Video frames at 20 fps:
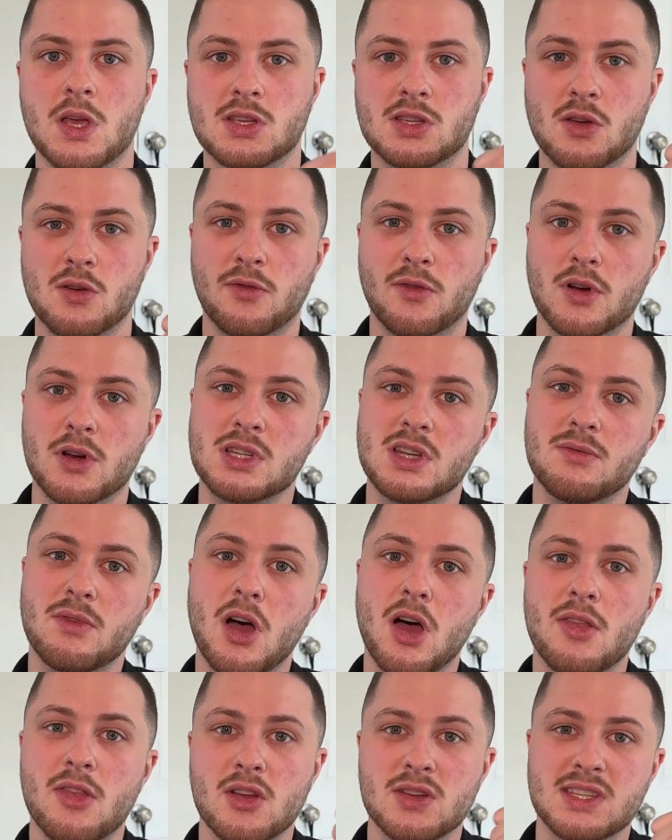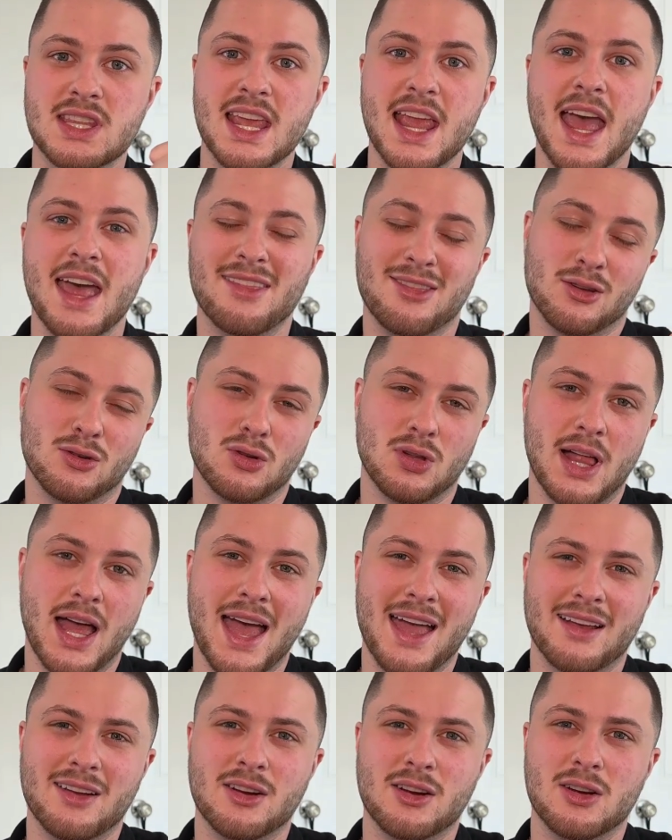So, first of all, there's the ethical
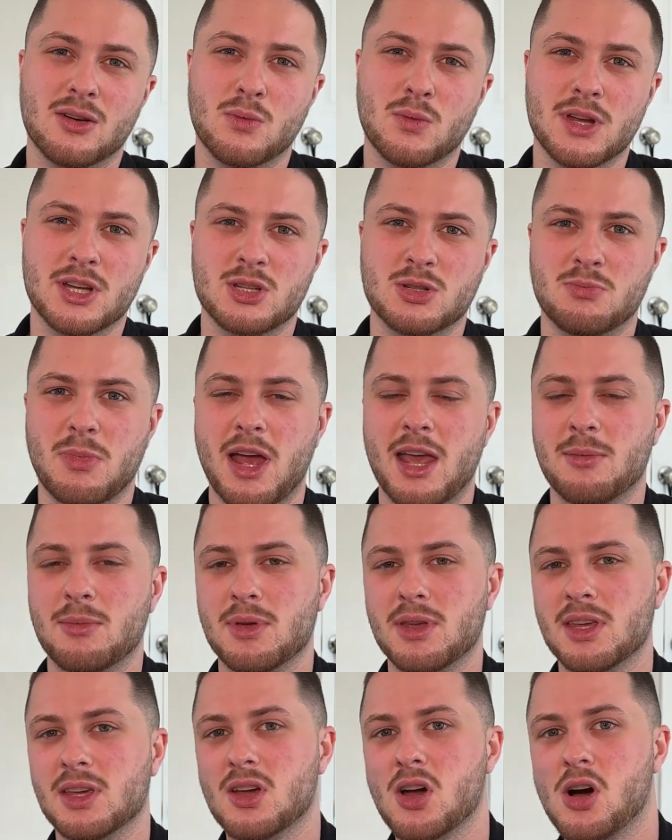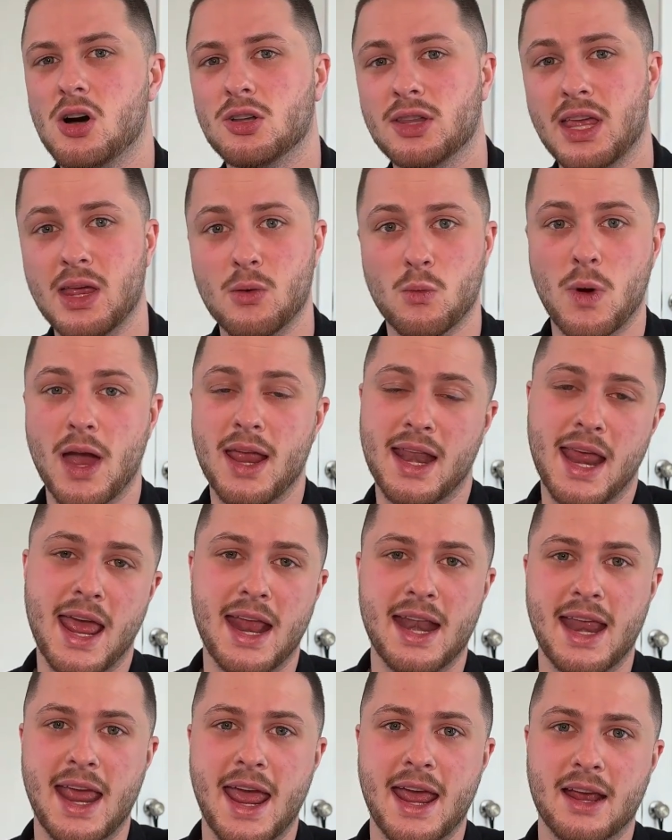hacker, which might be called a white
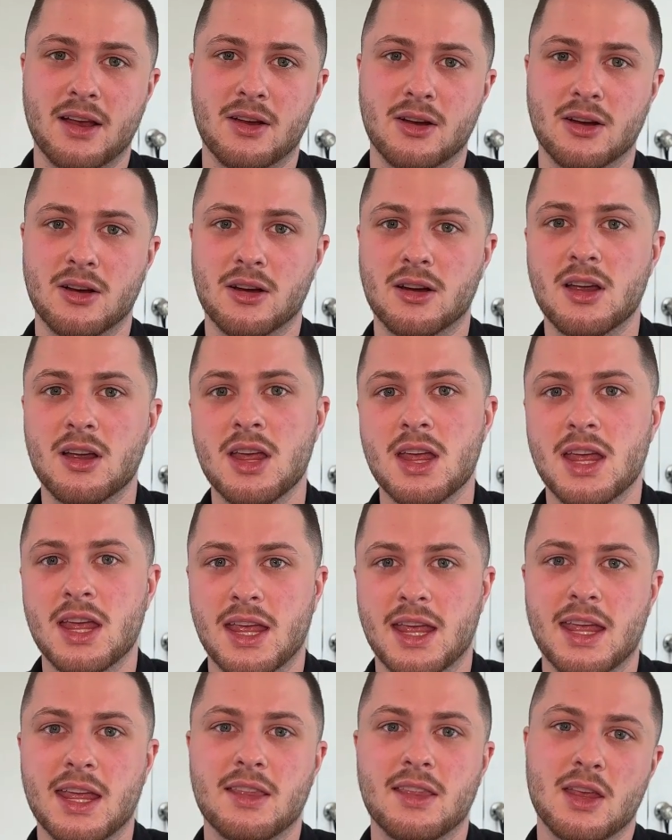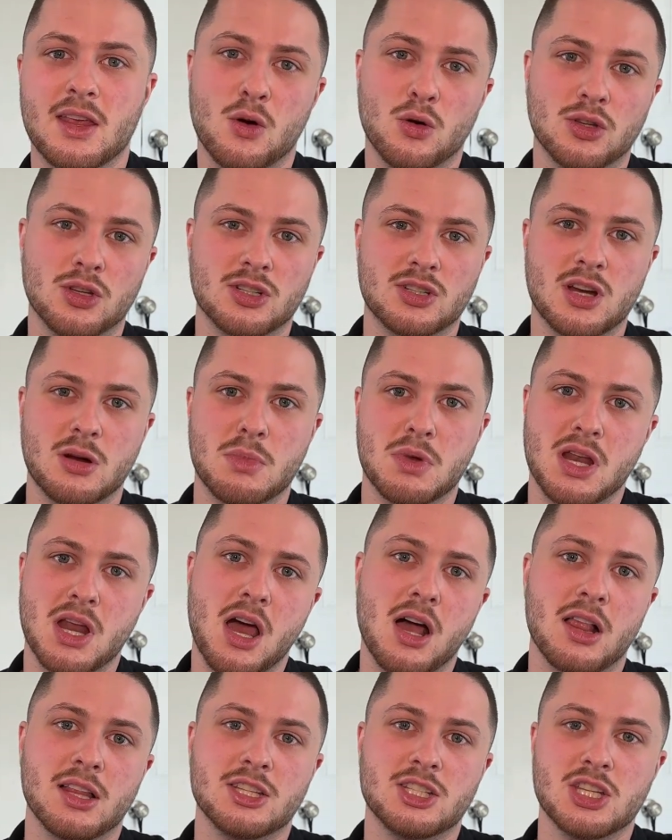hat hacker in the older
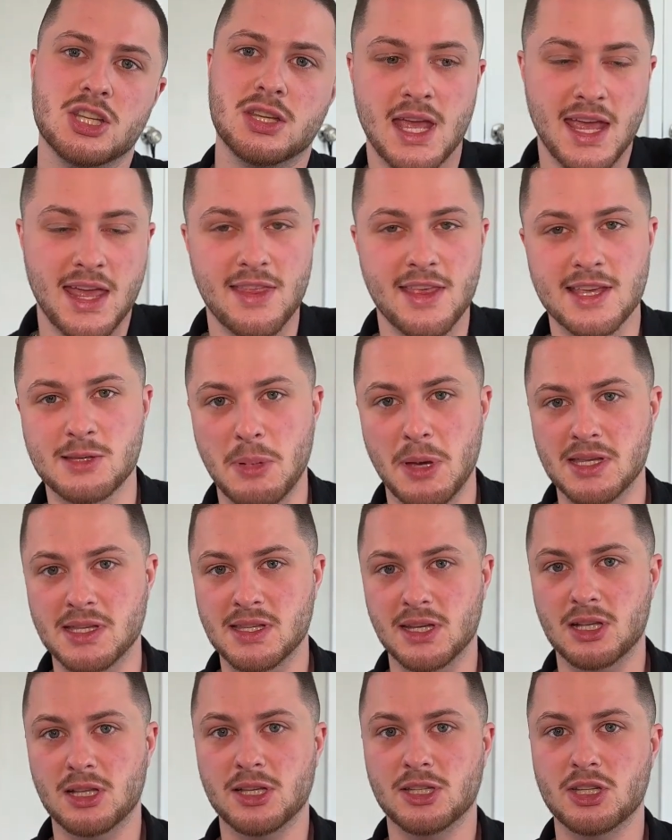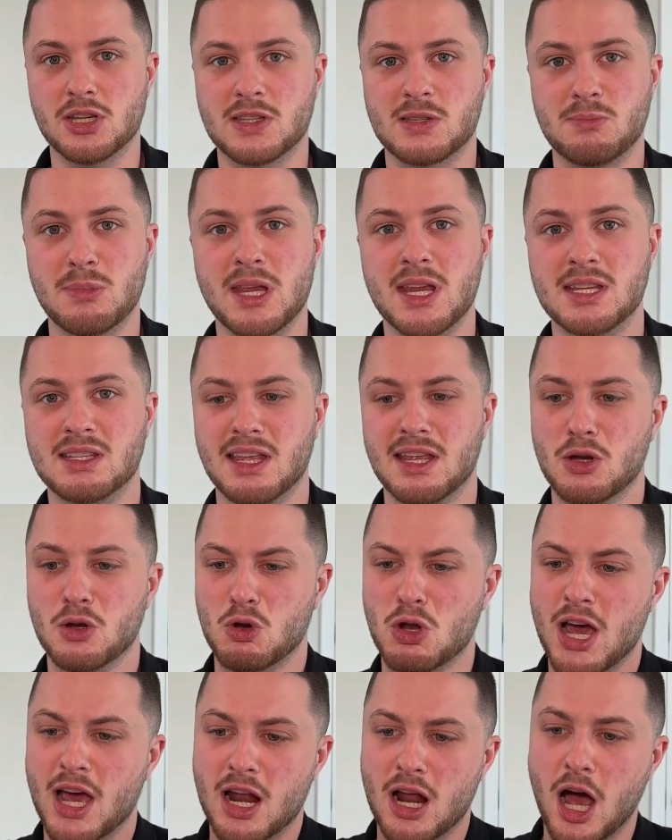terminology. And this basically just means that you do
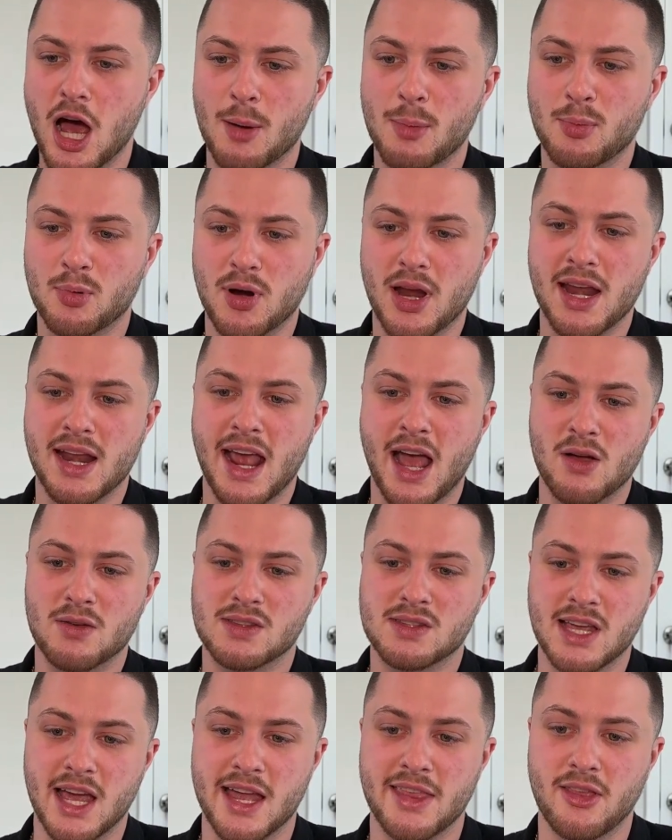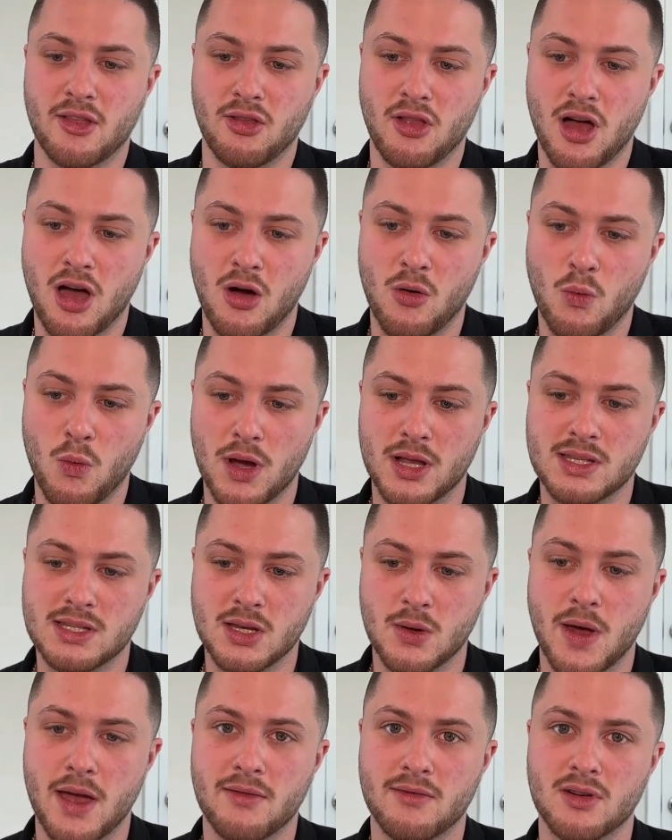not operate outside the law
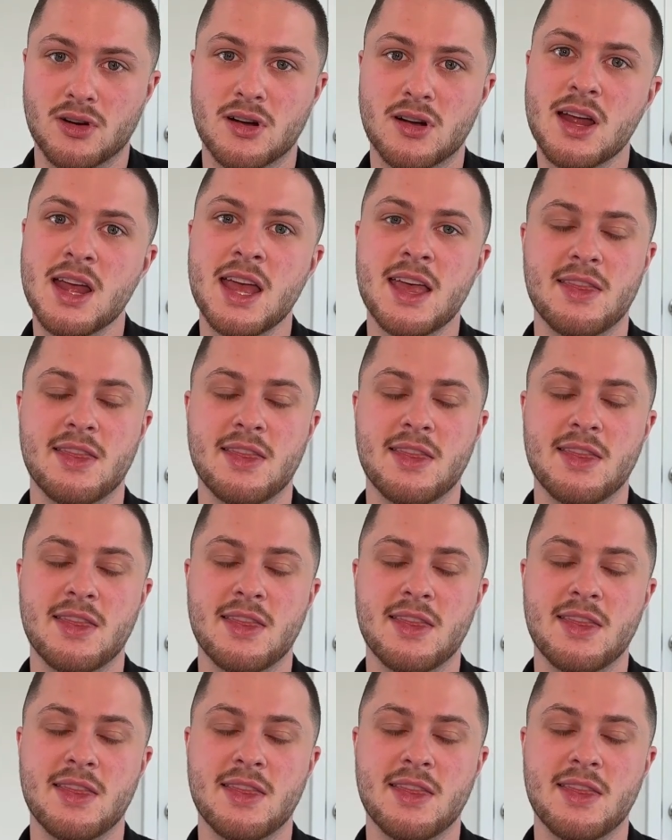whatsoever.